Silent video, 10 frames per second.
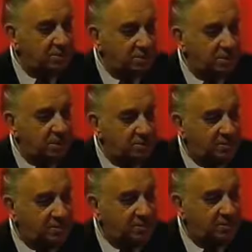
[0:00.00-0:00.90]
examiner
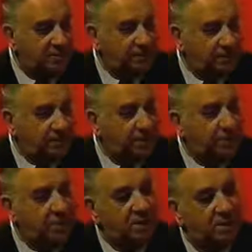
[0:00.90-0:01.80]
for Fairfield
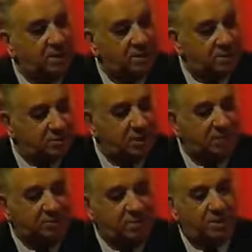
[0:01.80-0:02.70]
County, and his
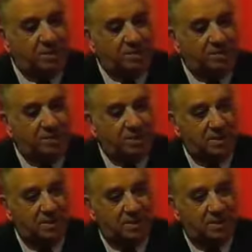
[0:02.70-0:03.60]
wife, Betty.
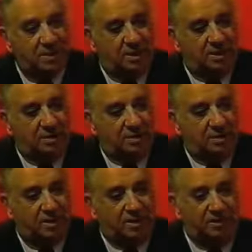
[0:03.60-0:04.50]
And
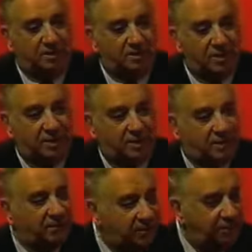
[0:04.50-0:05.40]
I'll never forget it.
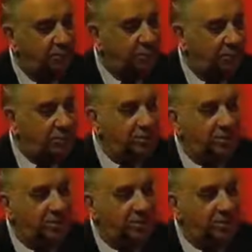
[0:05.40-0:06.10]
A full moon,